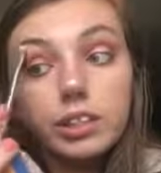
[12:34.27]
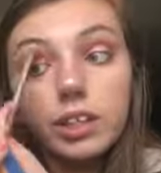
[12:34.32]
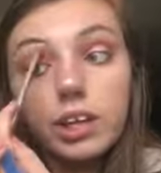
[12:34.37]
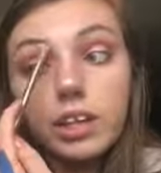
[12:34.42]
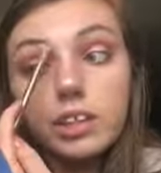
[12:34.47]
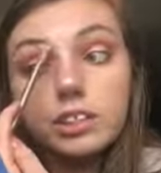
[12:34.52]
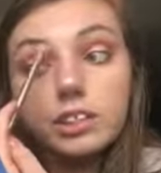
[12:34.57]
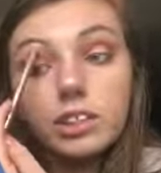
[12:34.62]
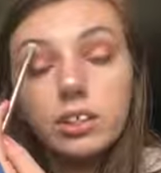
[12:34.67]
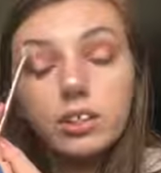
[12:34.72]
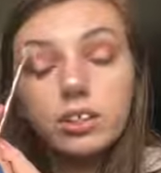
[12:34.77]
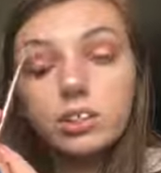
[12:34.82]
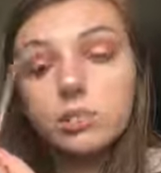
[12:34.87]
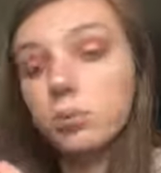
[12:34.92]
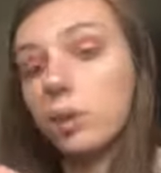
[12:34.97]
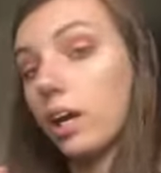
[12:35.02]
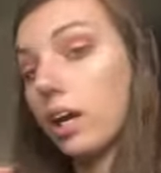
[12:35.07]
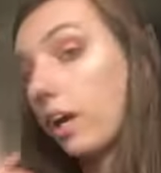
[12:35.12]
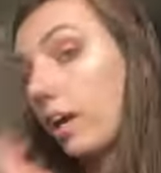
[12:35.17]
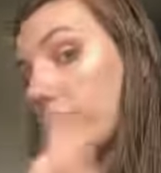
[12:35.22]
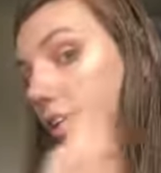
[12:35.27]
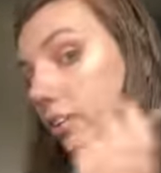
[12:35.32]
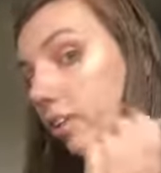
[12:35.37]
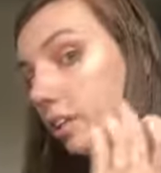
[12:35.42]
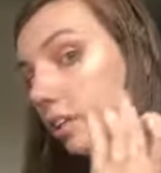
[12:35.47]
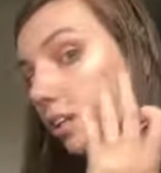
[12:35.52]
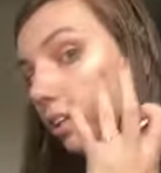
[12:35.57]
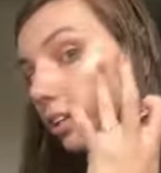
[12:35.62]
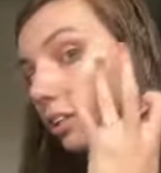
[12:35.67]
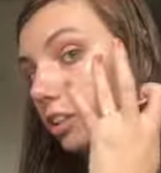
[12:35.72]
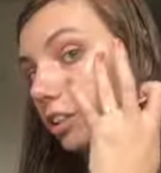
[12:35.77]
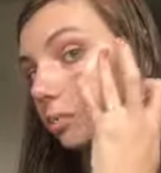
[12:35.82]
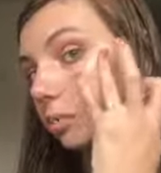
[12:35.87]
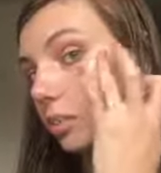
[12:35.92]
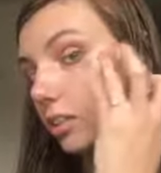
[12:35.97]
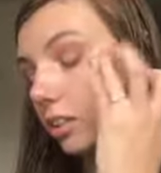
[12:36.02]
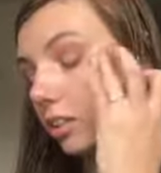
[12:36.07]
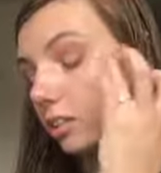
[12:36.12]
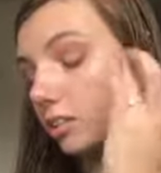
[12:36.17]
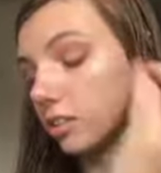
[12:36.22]
the eyeshadow as my highlight is
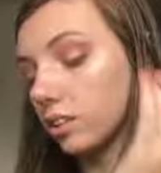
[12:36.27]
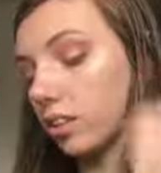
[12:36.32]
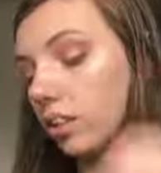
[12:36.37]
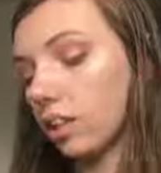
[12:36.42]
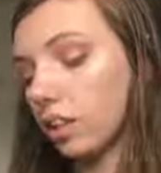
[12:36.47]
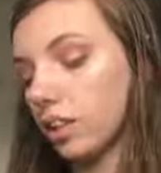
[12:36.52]
because